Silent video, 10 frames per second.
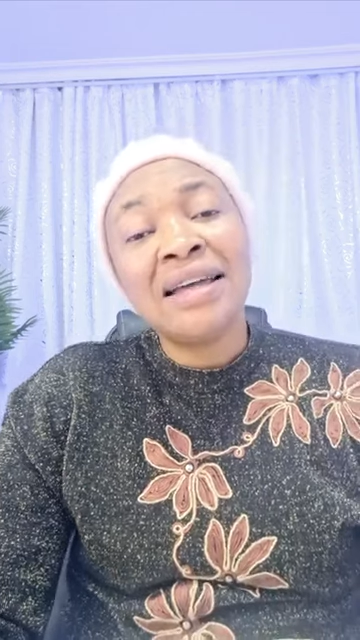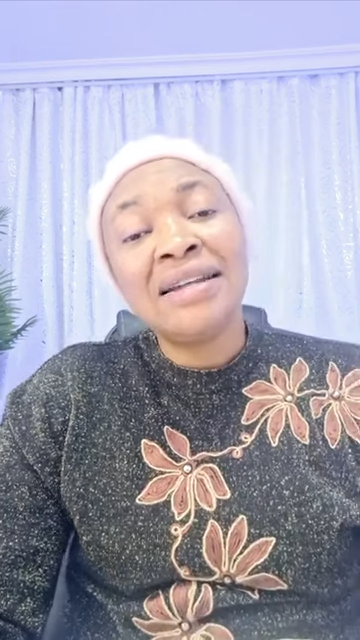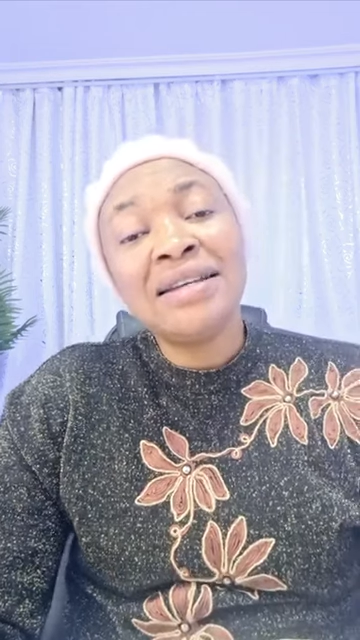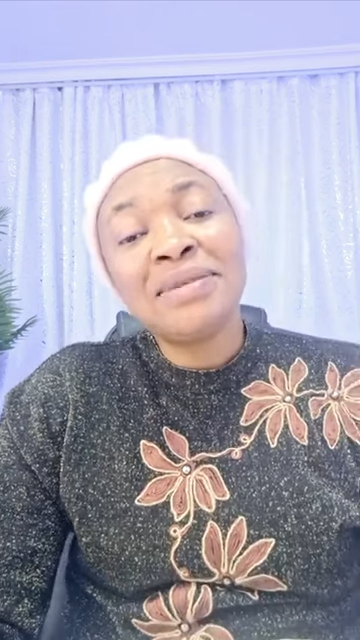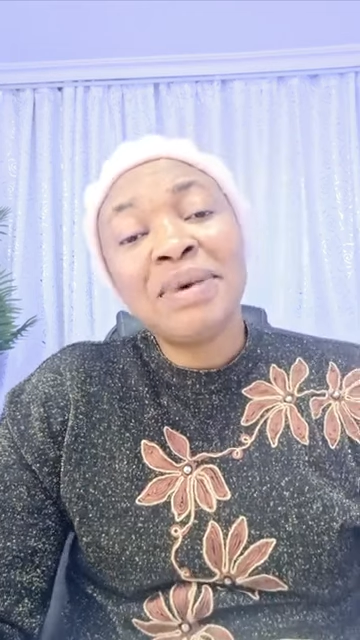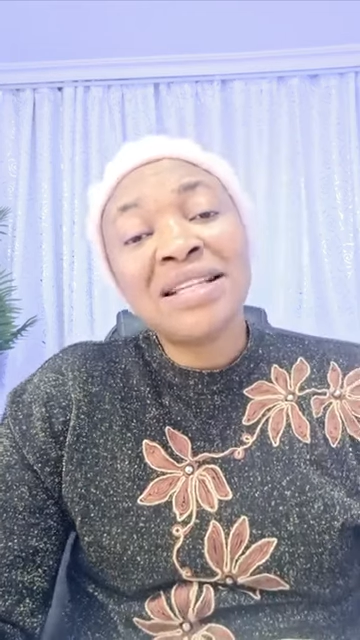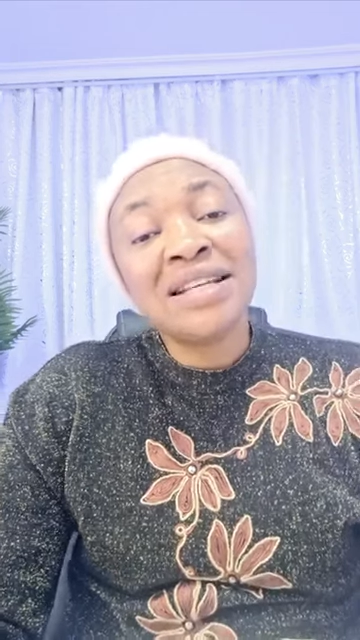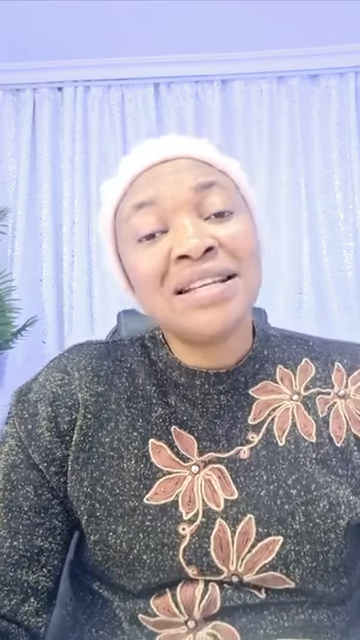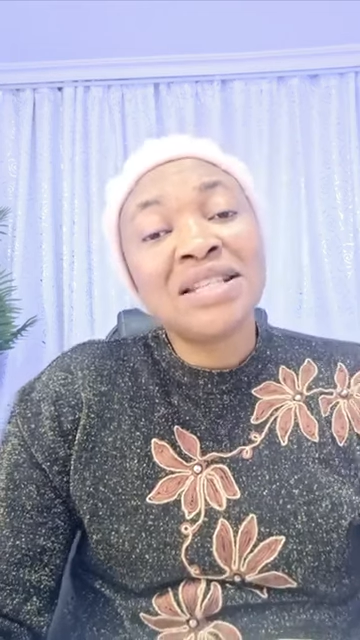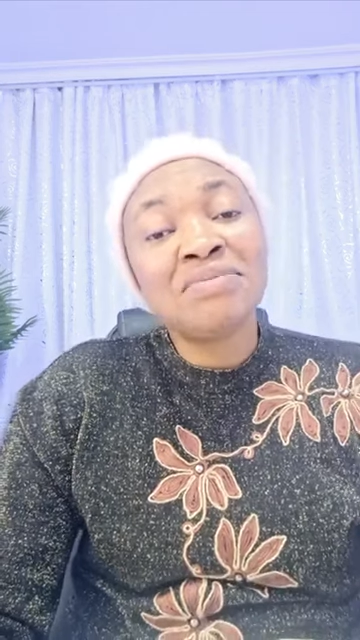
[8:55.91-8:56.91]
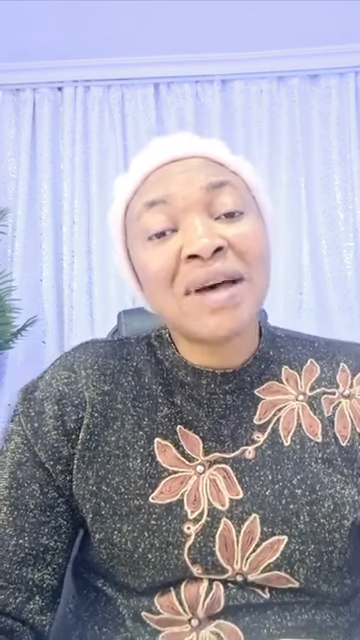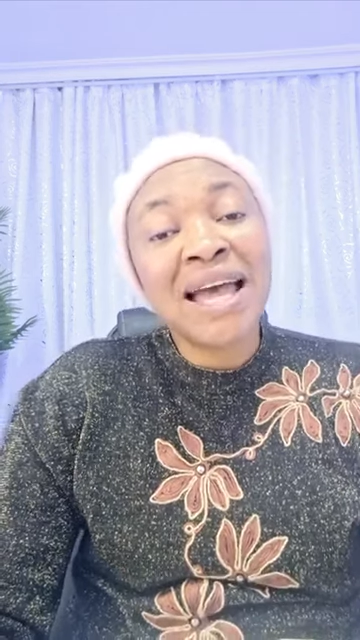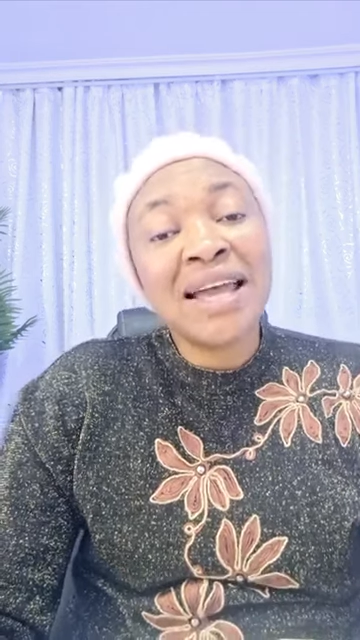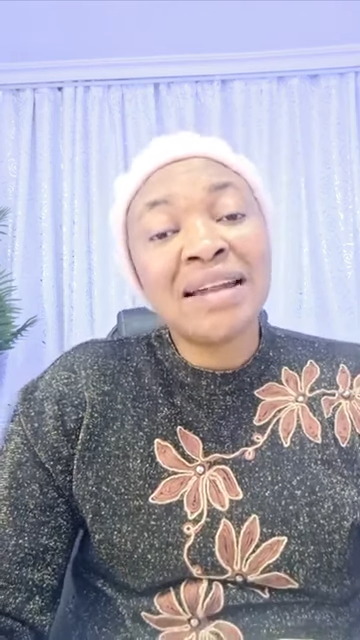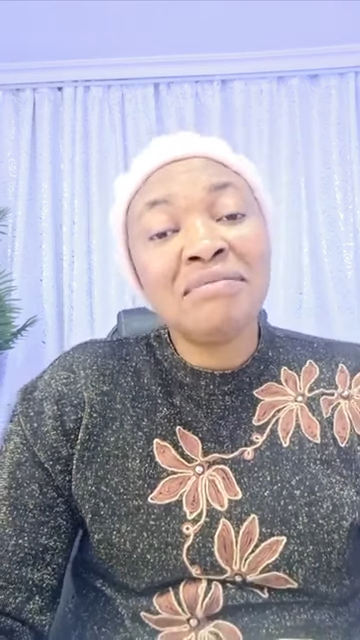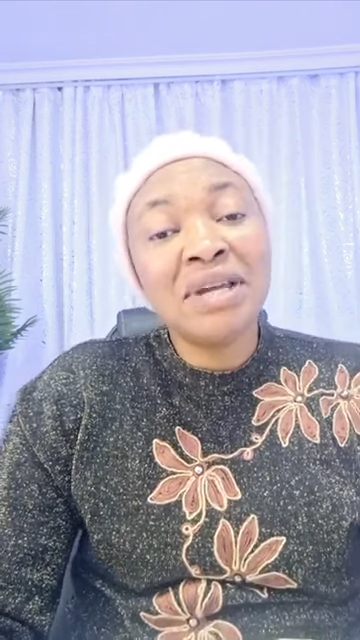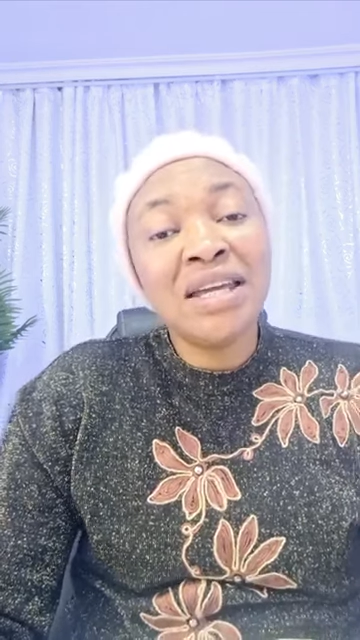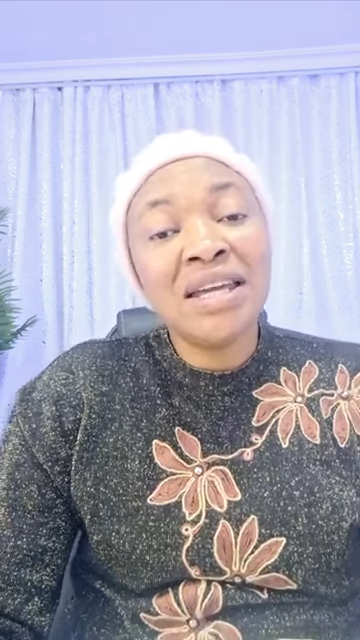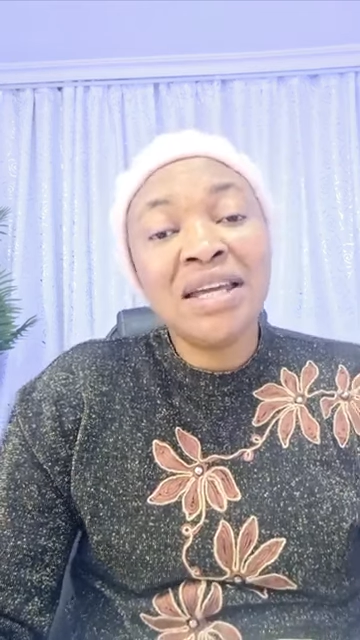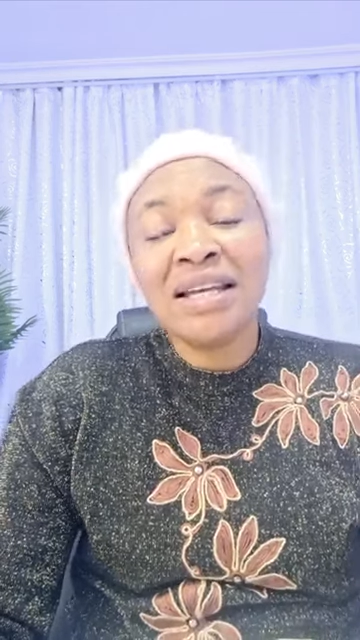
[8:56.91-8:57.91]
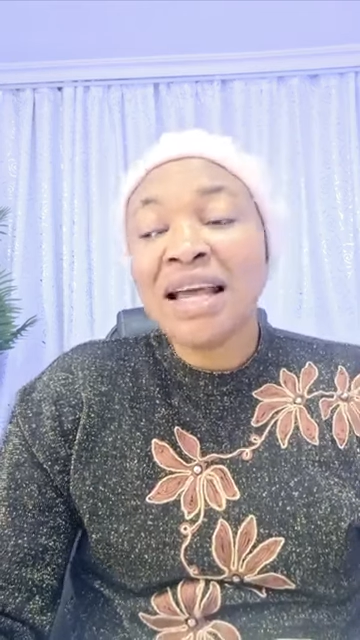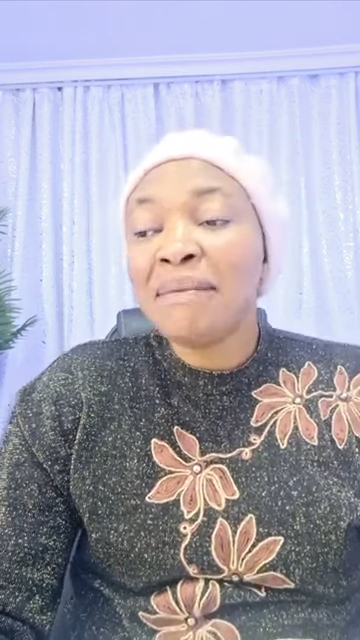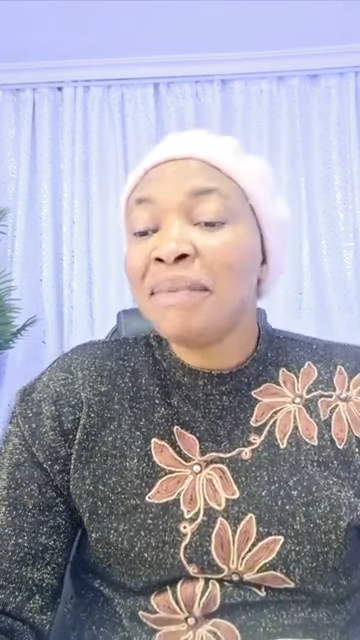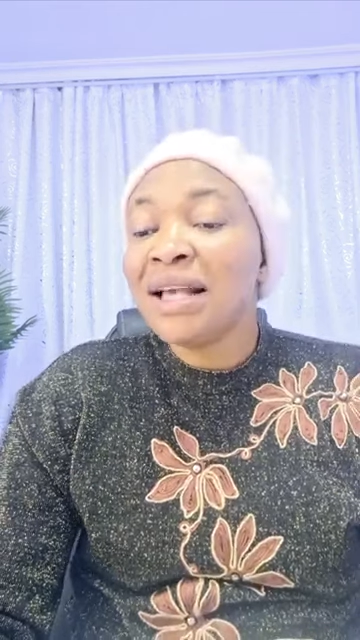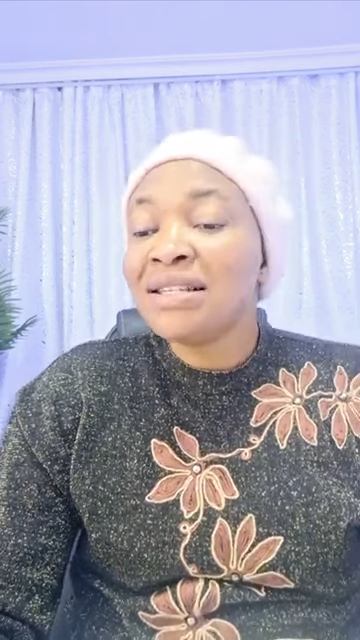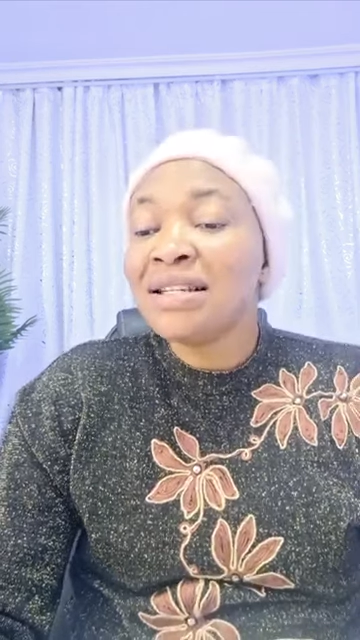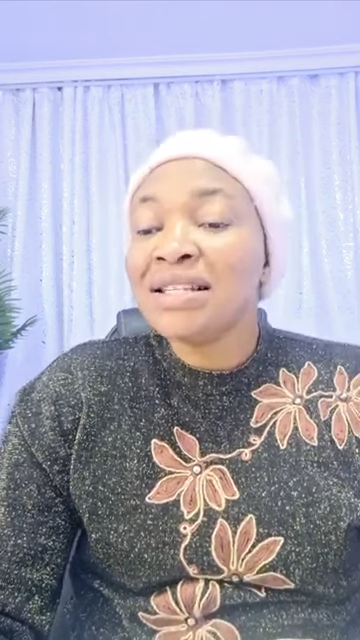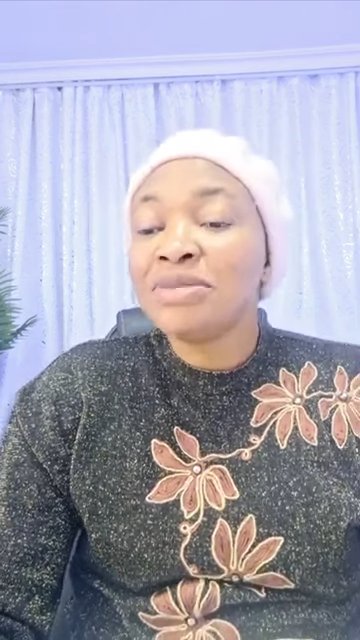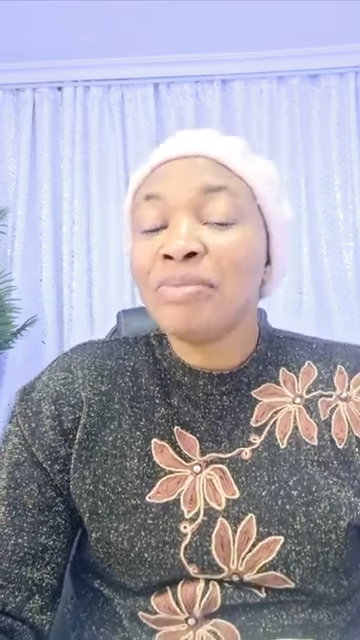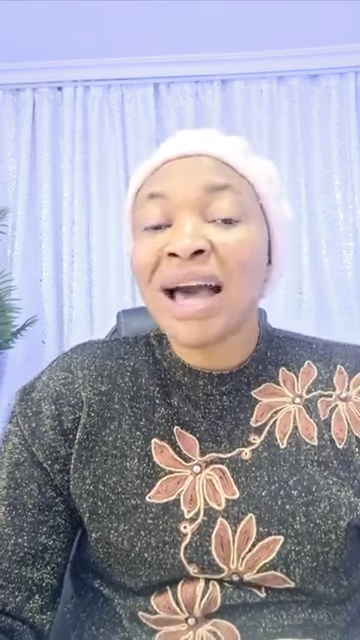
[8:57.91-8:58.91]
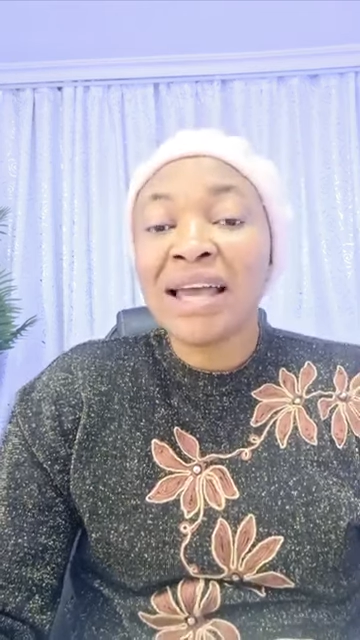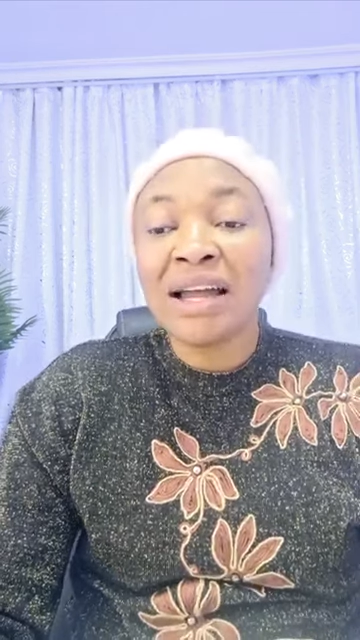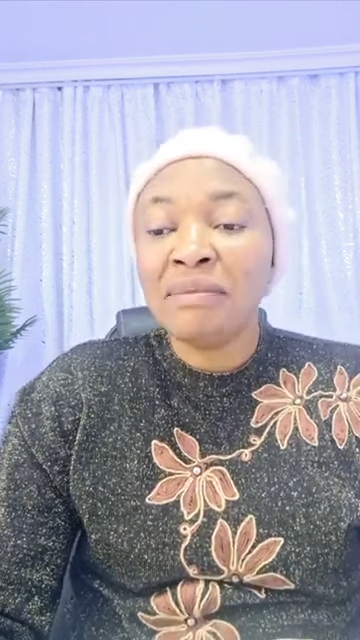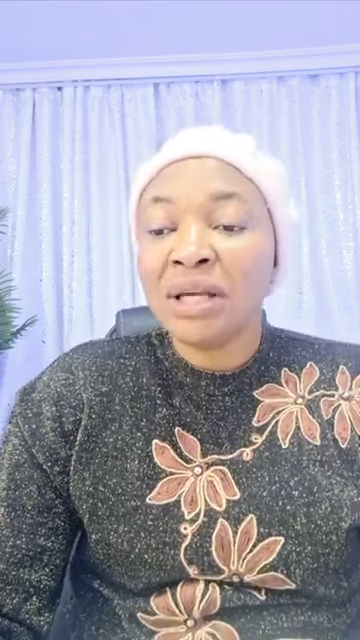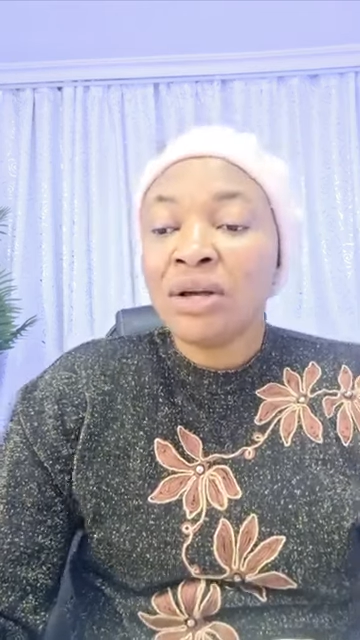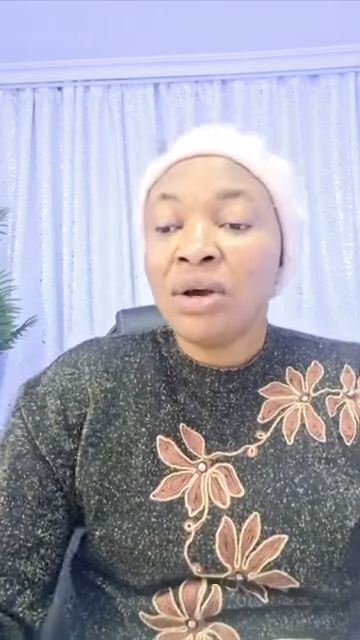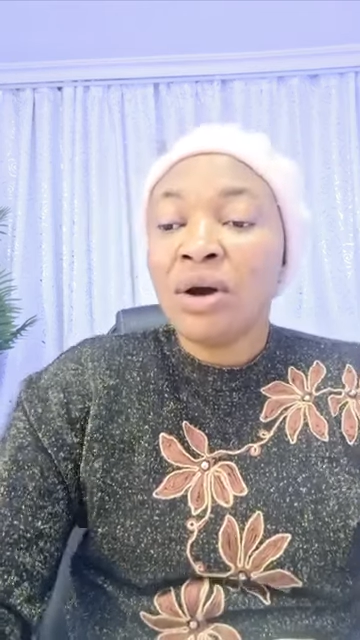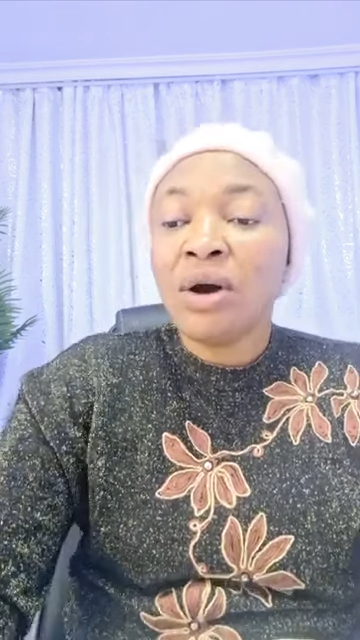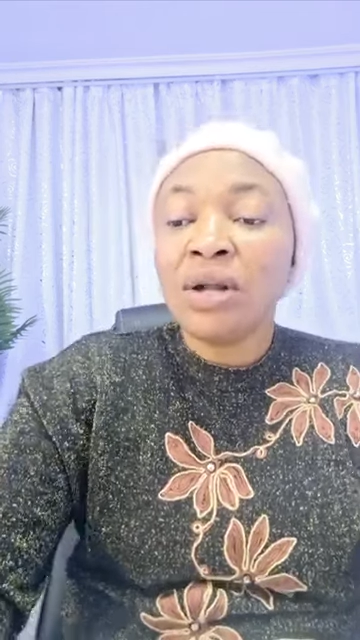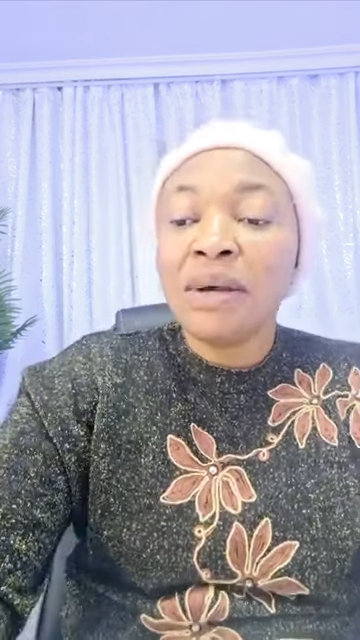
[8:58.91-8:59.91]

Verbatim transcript: this person inspired me, that person inspired me. All